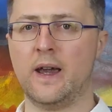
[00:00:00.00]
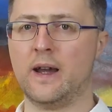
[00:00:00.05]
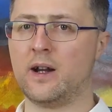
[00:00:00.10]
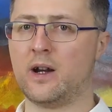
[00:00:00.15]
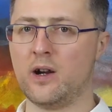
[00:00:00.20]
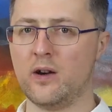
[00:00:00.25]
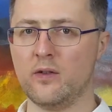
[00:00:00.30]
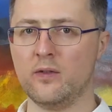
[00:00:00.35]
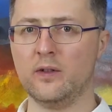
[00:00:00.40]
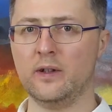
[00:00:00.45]

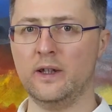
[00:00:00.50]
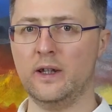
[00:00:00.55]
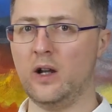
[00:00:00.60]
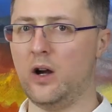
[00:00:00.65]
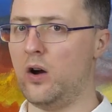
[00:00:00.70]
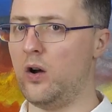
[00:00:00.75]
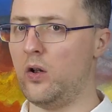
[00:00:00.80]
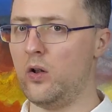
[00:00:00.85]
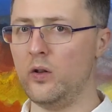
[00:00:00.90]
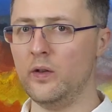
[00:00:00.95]
Currently,
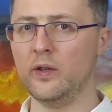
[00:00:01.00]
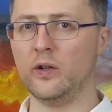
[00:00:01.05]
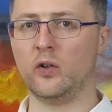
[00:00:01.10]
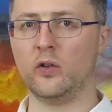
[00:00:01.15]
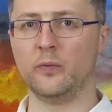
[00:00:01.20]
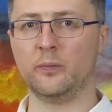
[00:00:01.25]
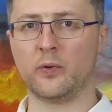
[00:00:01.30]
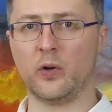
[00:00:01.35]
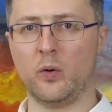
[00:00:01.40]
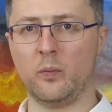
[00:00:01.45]
all
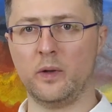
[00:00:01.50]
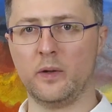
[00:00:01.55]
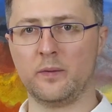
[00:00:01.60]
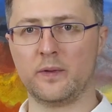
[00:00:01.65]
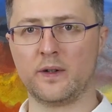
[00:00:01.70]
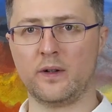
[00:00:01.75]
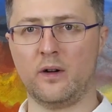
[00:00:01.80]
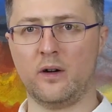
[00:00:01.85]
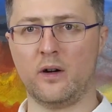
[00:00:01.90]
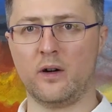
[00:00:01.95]
known
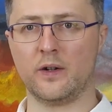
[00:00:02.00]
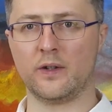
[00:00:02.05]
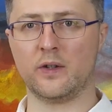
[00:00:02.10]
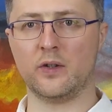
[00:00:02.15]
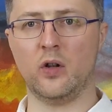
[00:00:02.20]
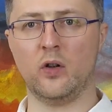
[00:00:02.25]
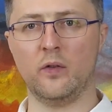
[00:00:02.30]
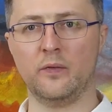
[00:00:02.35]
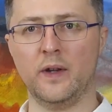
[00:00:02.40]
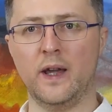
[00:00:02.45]
problems are
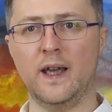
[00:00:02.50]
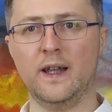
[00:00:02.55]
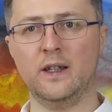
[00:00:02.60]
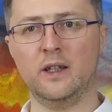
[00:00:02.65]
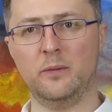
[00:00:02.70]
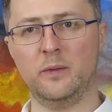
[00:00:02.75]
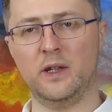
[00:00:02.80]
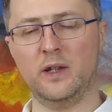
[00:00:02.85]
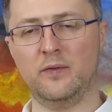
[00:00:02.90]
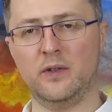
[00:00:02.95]
solved and
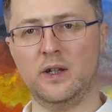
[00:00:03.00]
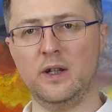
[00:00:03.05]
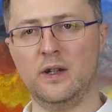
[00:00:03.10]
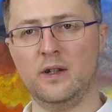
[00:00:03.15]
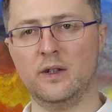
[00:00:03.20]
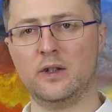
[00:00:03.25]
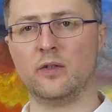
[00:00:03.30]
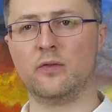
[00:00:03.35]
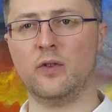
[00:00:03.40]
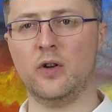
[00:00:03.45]
dBFT
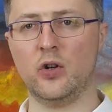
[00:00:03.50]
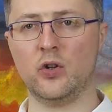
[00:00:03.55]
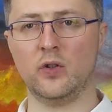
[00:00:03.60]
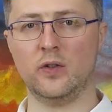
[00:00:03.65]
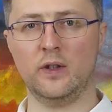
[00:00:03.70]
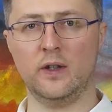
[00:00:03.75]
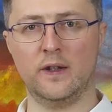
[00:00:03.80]
integration is